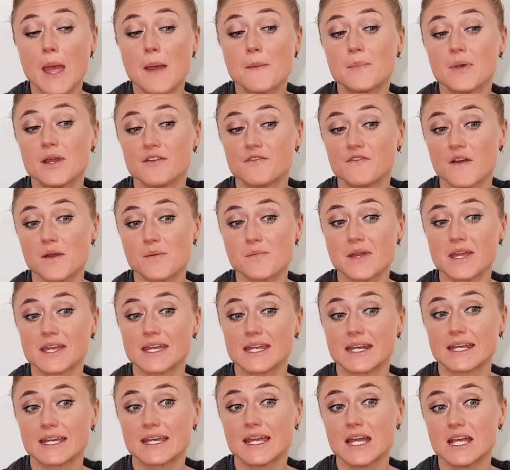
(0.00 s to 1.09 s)
But if I make
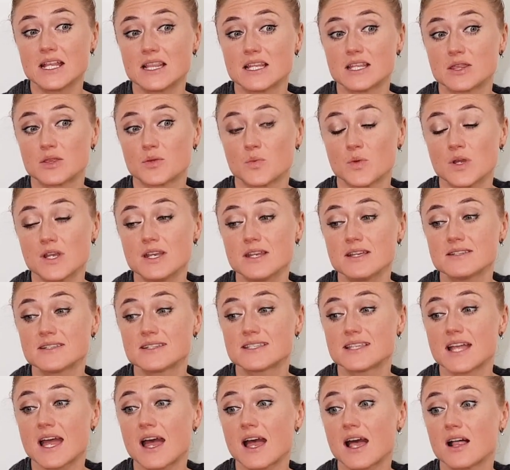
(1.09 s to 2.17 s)
it again Lithuanian
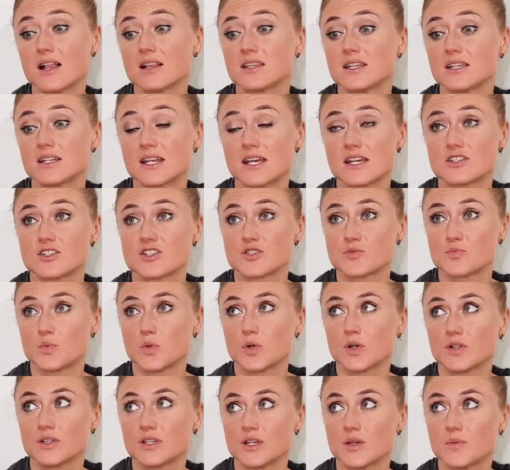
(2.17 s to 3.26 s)
style, then I just
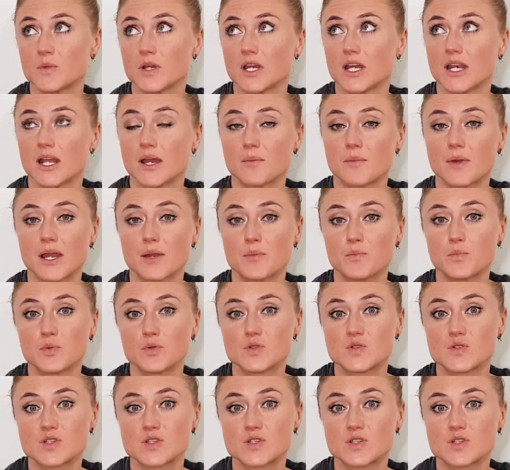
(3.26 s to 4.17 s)
boil them and I might put